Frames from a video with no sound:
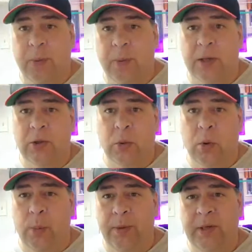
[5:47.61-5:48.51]
Peppers are a
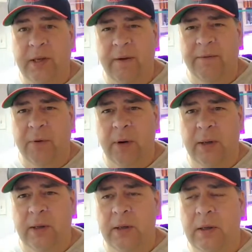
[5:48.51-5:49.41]
little bit different.